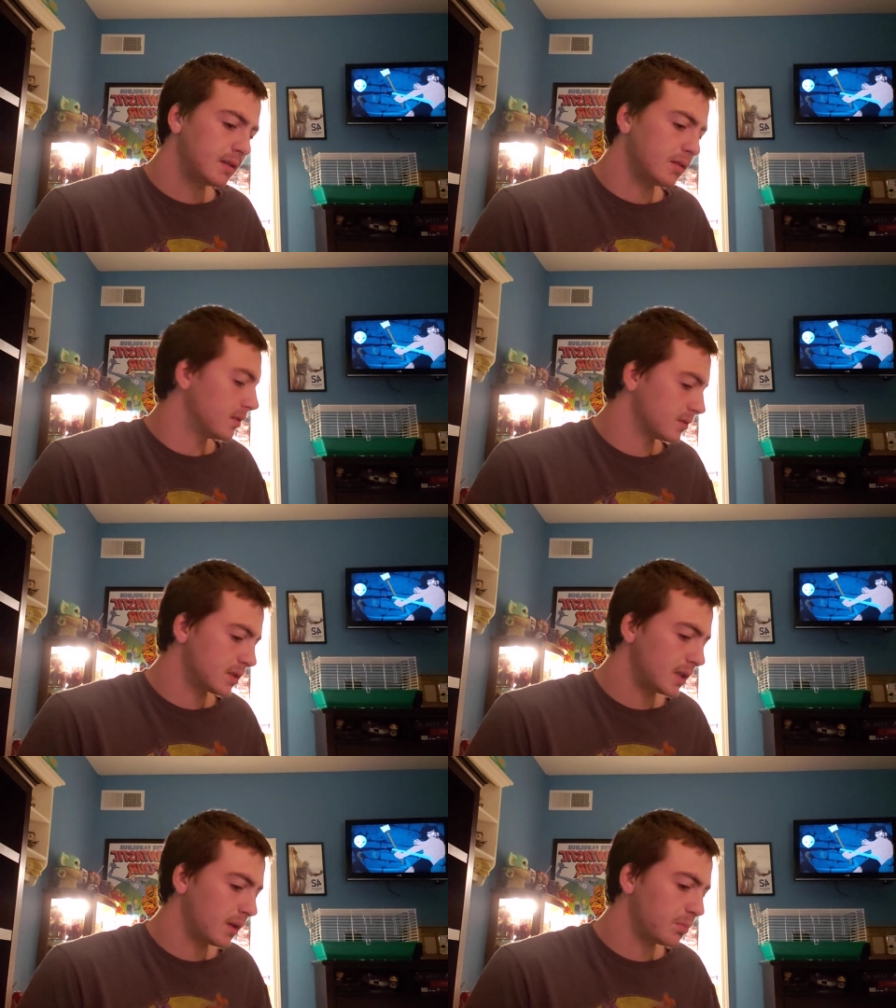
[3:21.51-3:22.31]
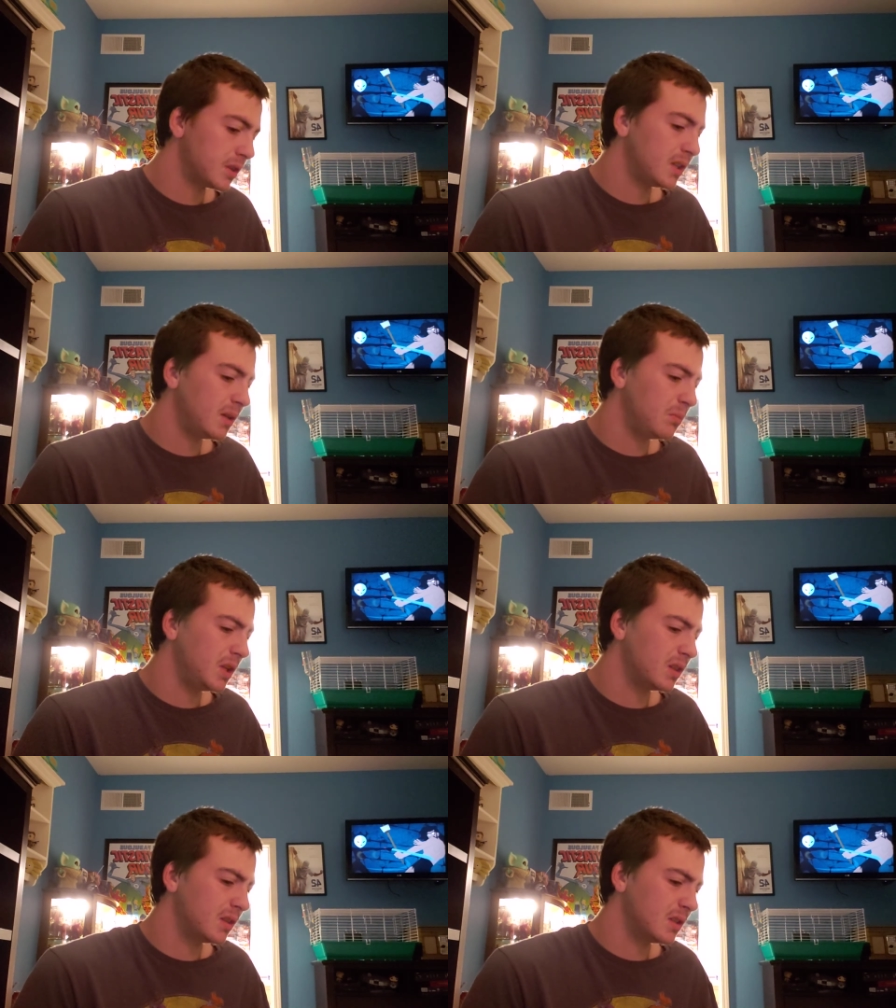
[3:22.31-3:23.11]
Don't understand that. But then they
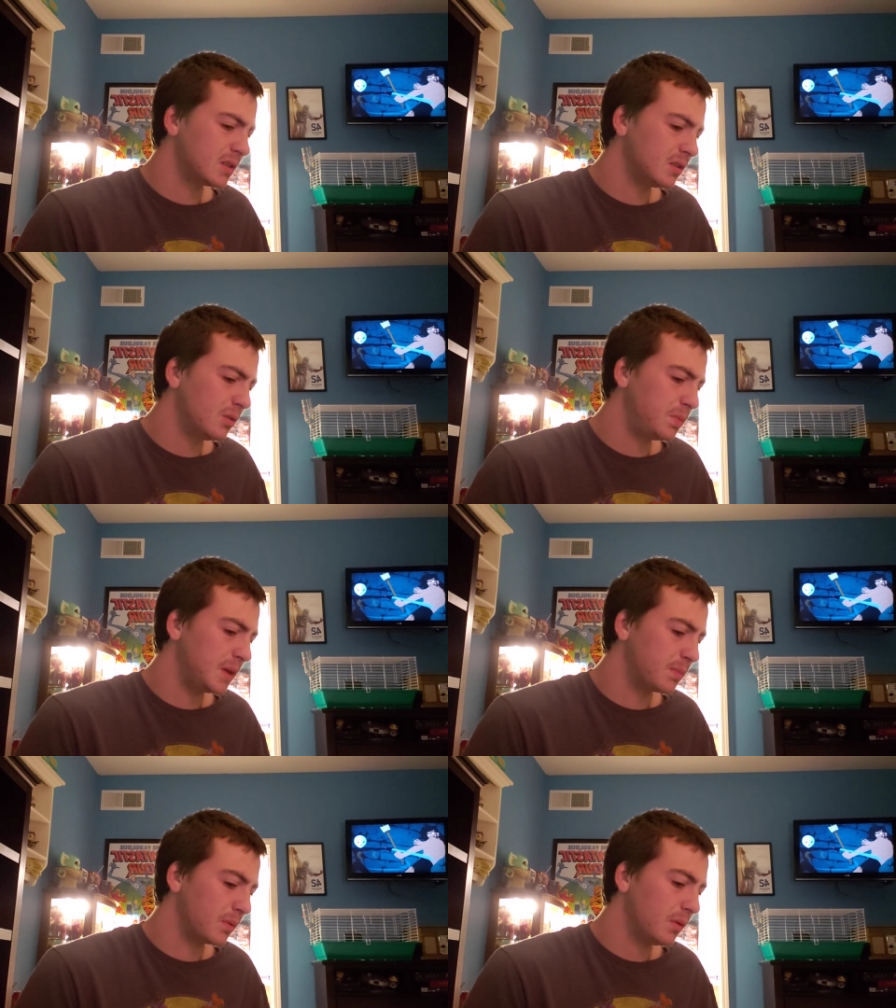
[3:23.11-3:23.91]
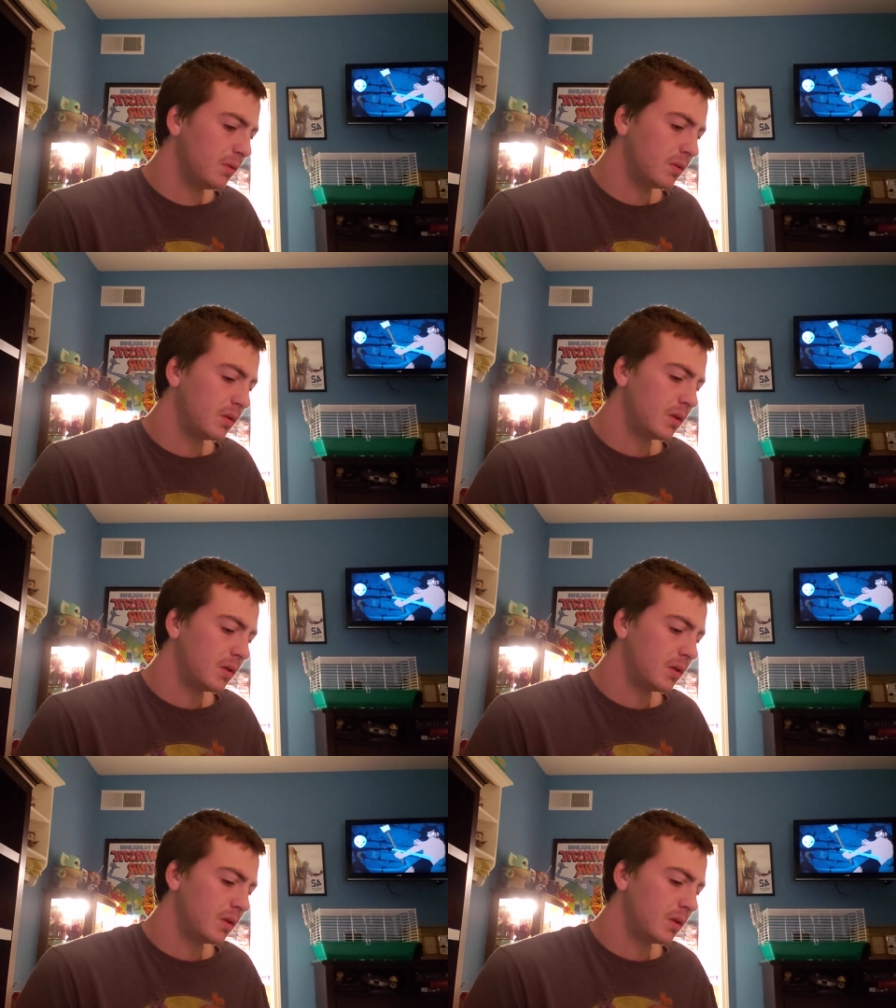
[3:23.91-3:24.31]
meet these new people